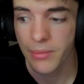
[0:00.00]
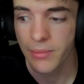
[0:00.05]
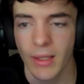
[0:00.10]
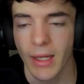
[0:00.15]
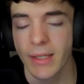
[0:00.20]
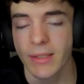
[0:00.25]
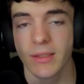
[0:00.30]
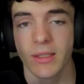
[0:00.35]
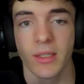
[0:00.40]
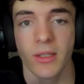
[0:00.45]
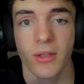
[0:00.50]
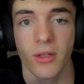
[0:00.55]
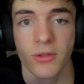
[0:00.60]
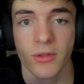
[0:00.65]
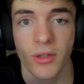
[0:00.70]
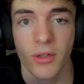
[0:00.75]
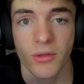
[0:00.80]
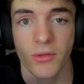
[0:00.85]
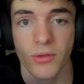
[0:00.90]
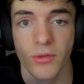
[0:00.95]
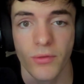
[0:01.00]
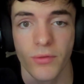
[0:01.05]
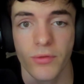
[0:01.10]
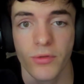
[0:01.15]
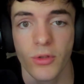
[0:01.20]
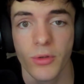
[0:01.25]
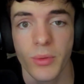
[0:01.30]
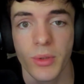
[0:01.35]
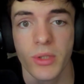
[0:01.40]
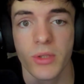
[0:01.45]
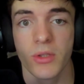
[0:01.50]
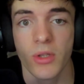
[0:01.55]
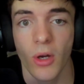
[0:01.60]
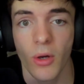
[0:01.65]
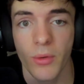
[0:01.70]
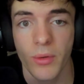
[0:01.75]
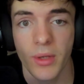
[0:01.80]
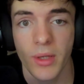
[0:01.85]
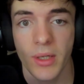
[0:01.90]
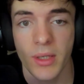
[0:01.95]
Lastly, Cardano's Fluid
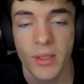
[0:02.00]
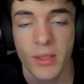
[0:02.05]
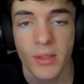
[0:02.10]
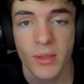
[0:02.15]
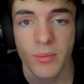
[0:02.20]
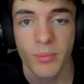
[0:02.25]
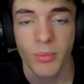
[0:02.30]
Tokens,